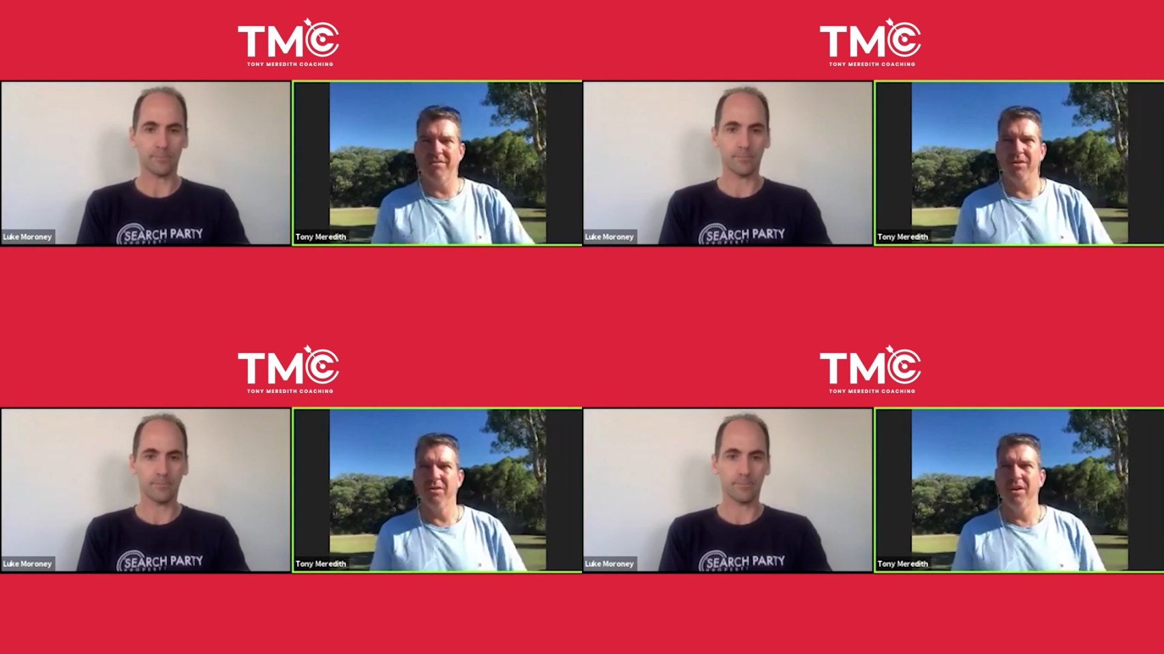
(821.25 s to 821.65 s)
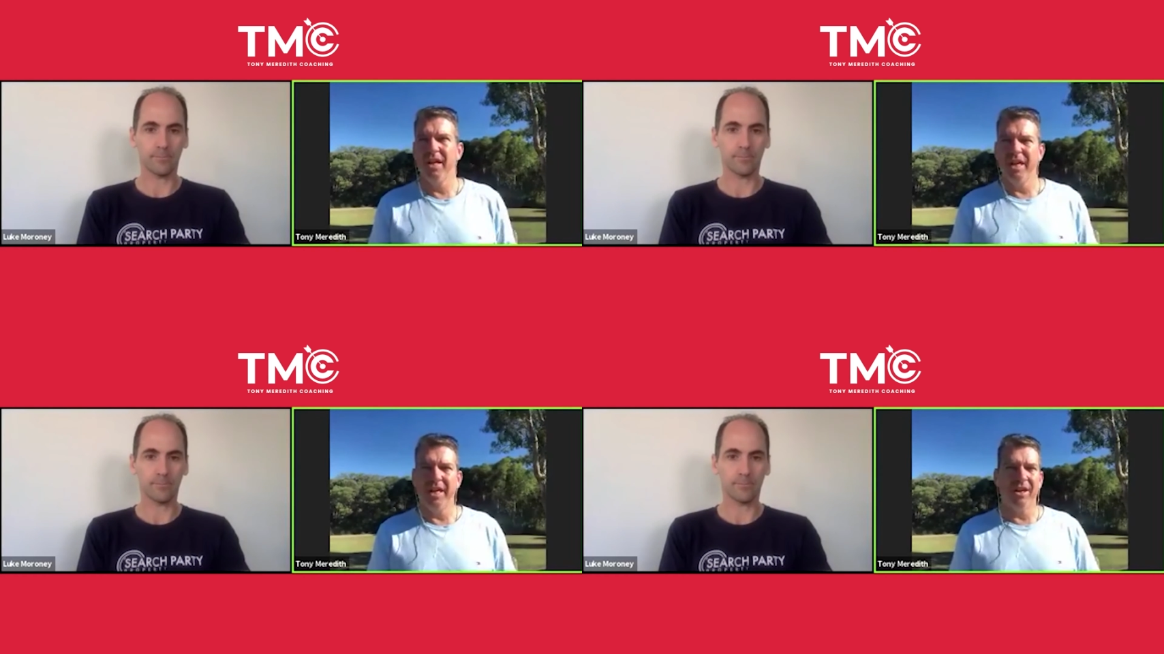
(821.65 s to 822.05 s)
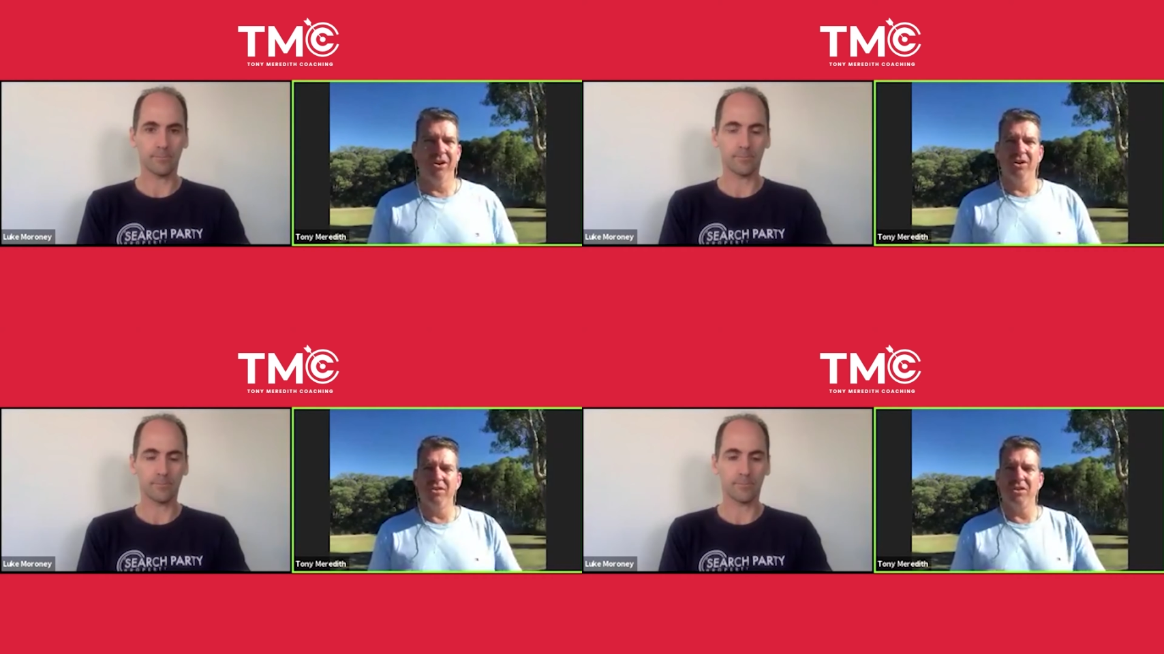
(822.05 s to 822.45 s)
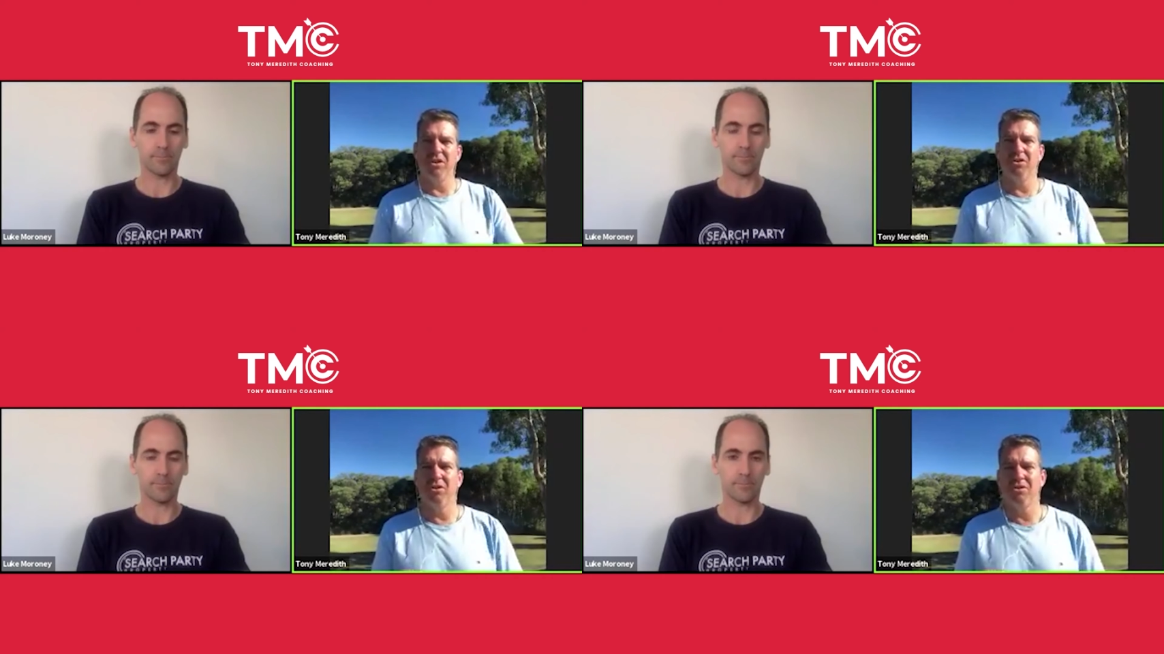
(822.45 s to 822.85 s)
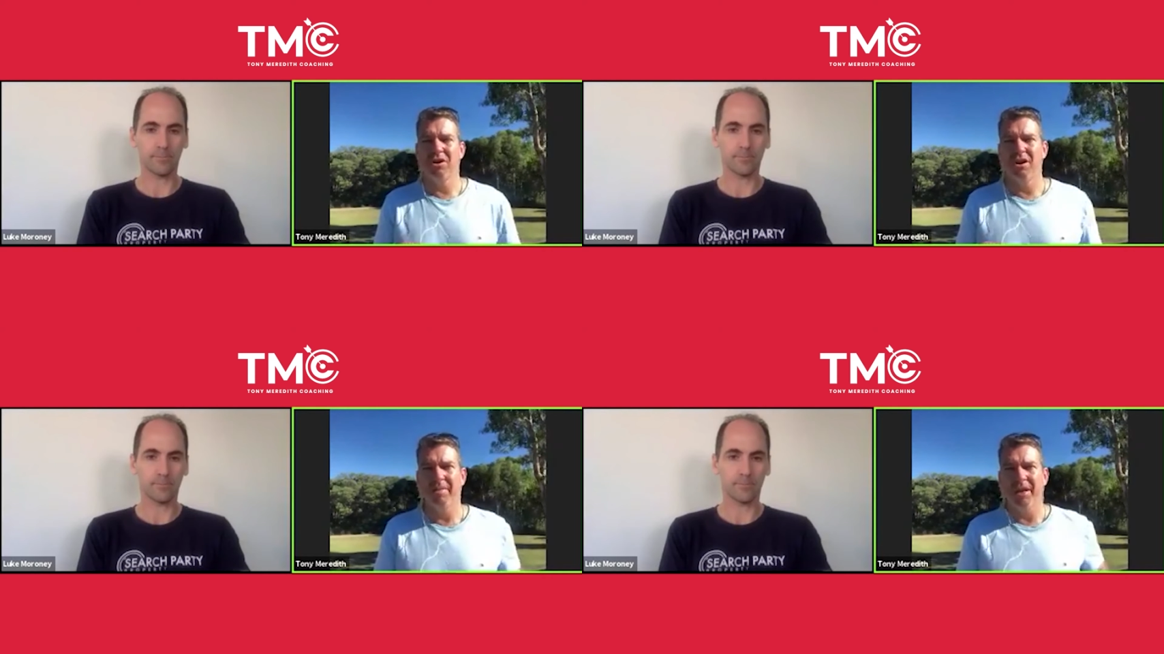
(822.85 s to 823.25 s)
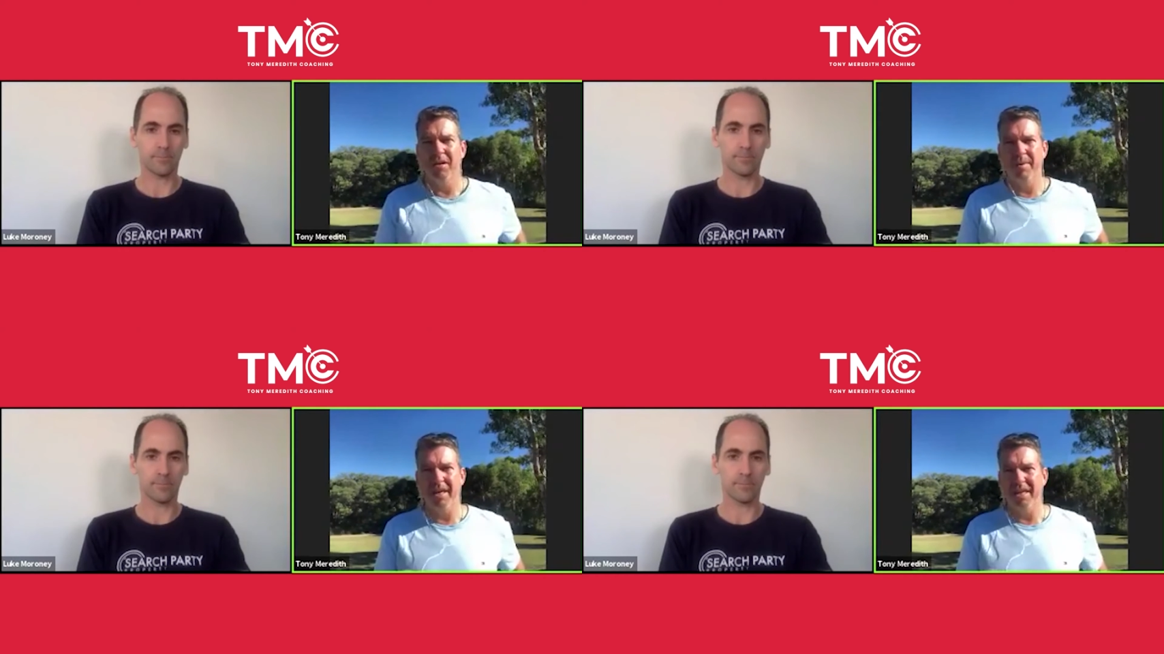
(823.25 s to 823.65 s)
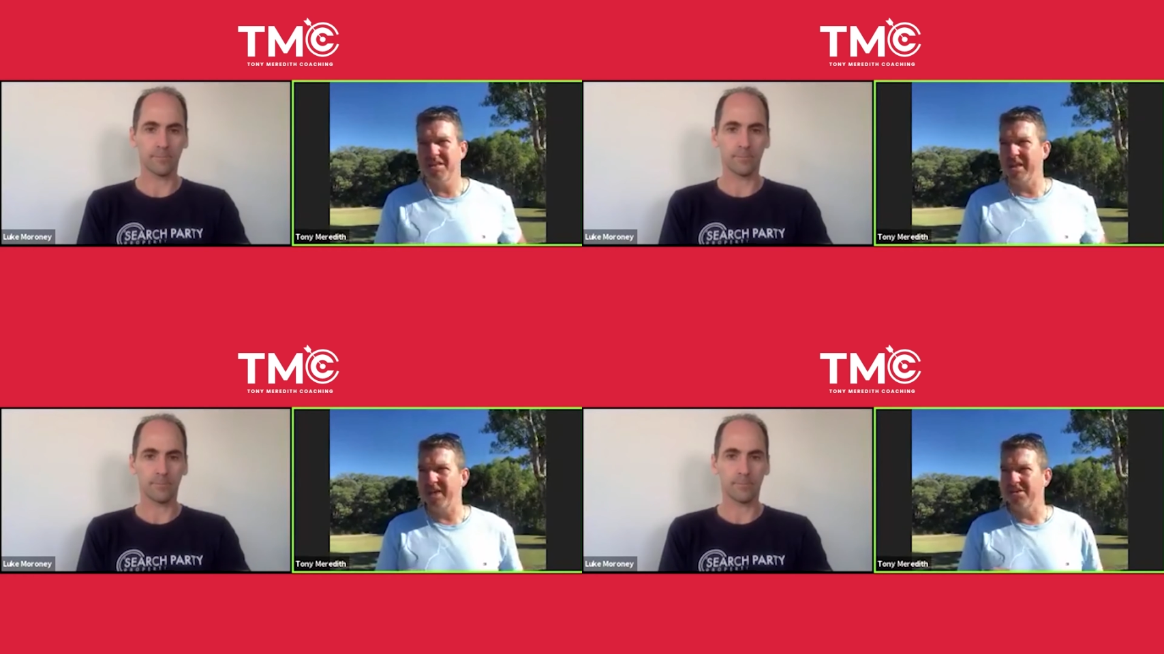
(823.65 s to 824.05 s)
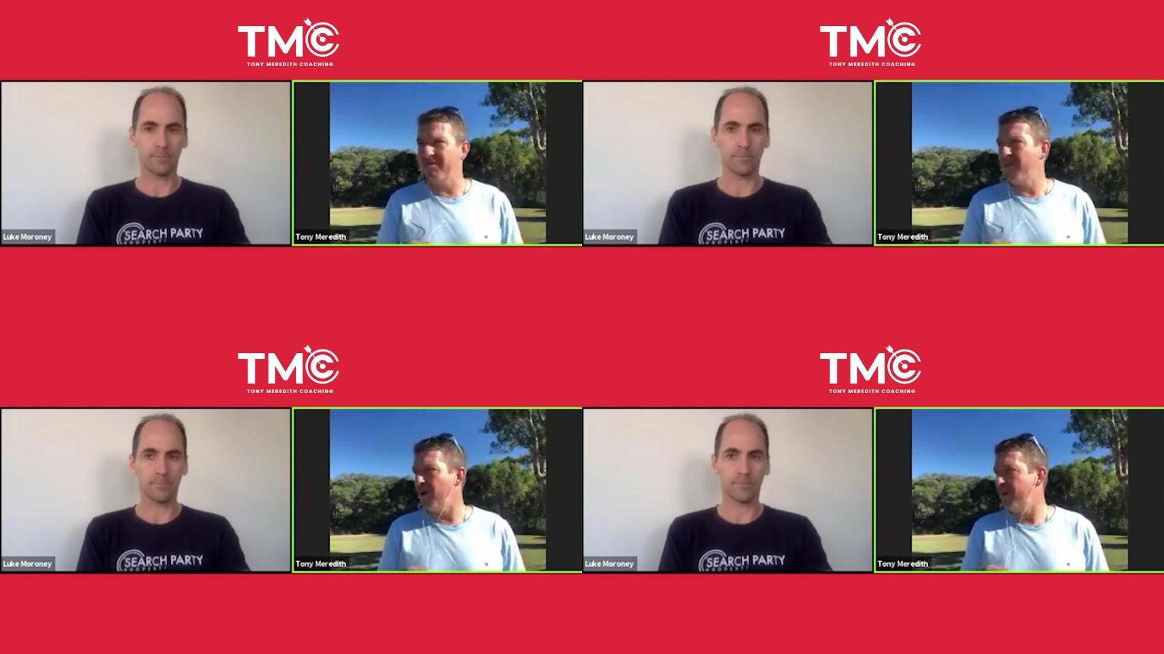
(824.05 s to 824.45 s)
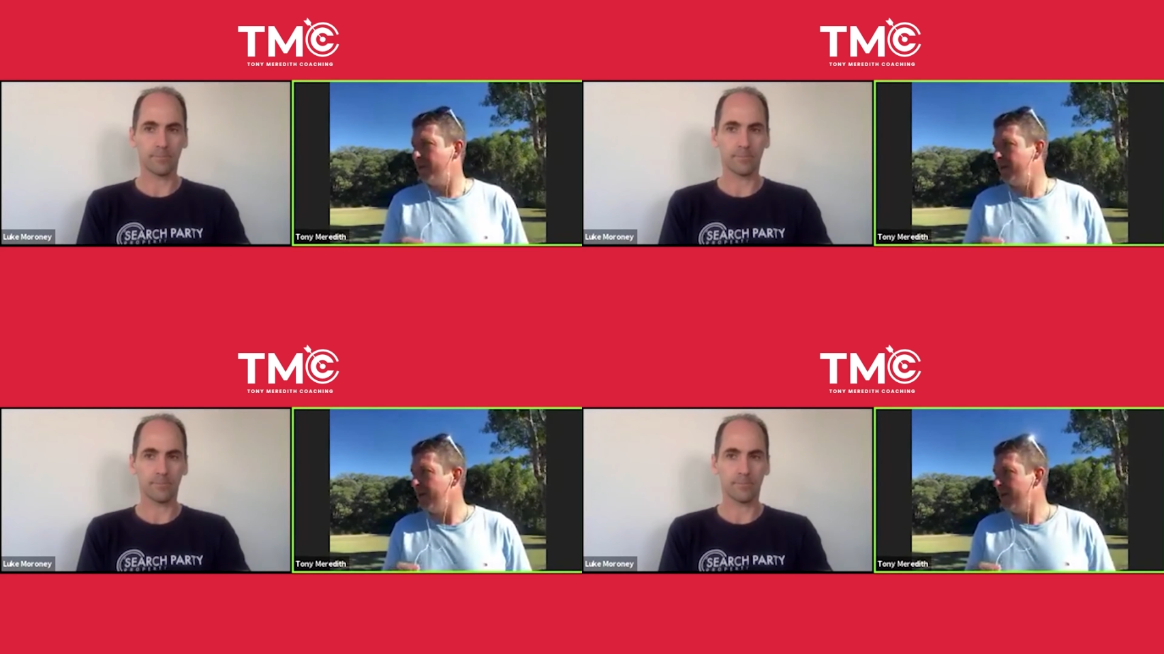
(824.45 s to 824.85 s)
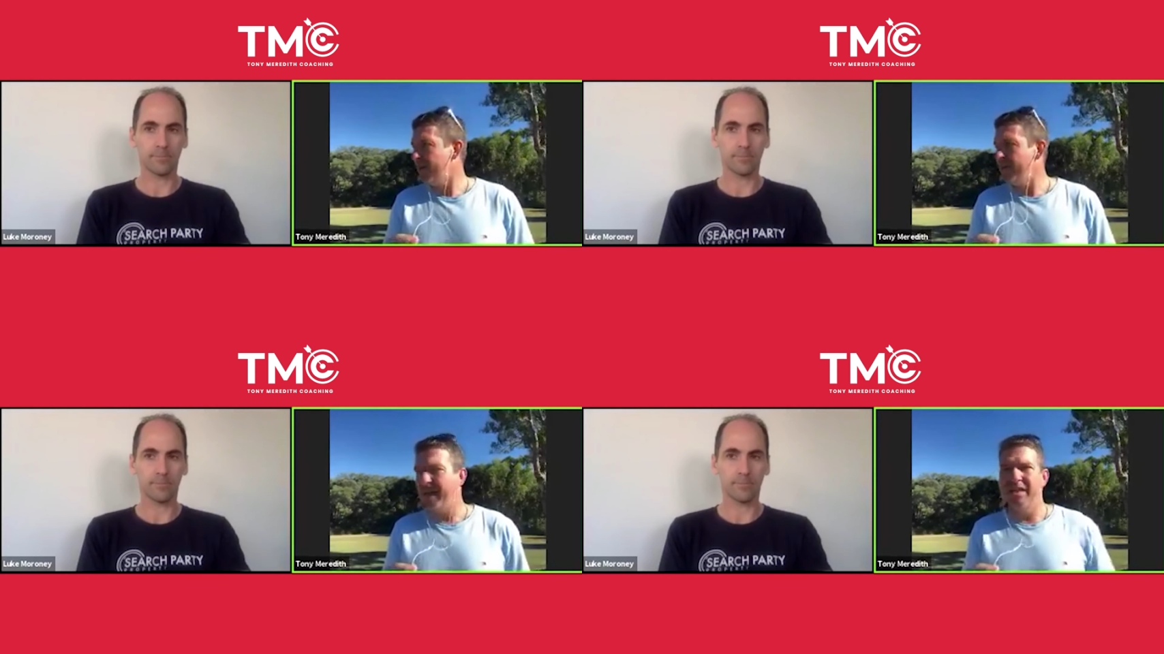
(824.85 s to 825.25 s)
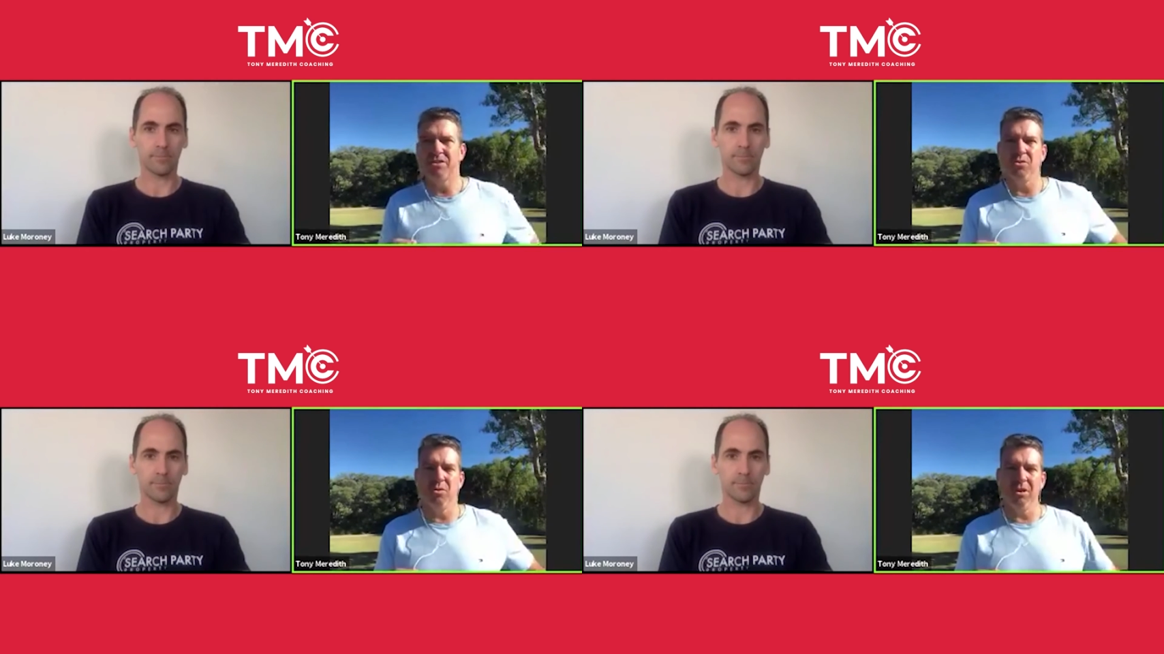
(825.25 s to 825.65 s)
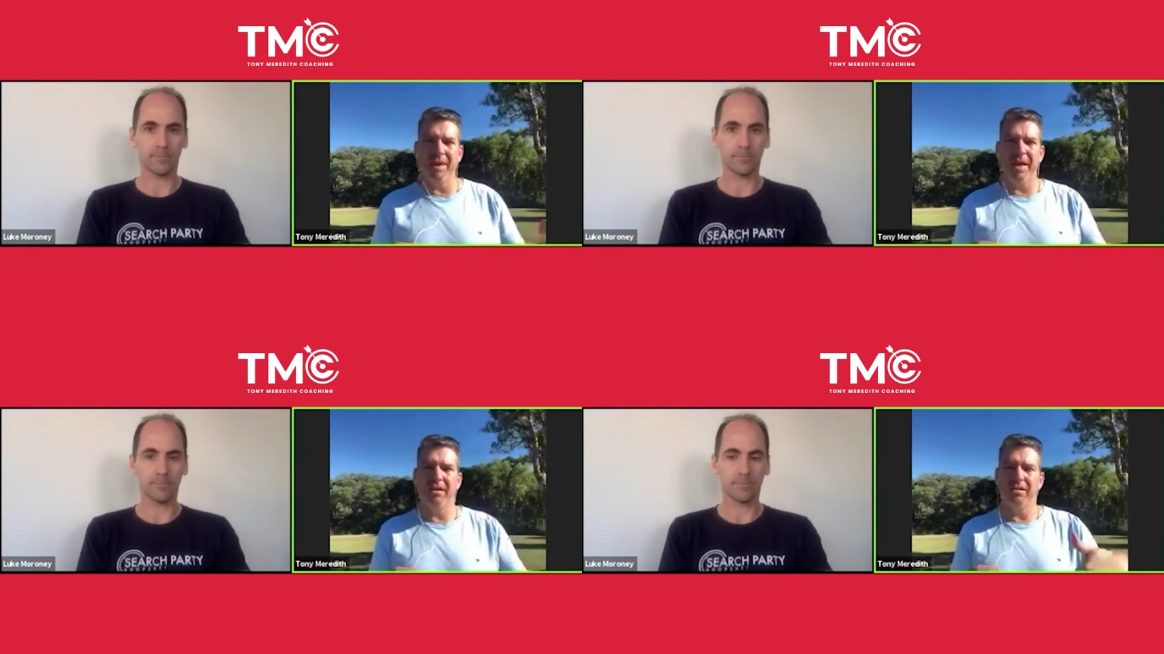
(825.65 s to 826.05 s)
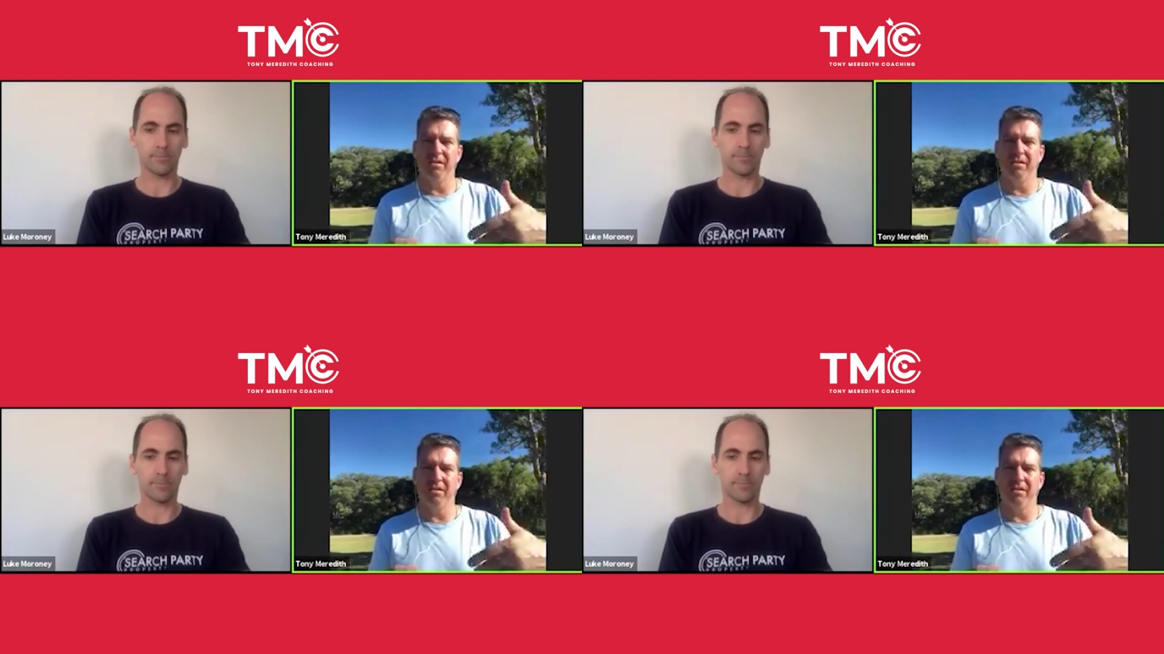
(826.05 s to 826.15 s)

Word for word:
Speaker 1: of you. And again, I learned this a long, long time ago being in a sales environment, that it's all about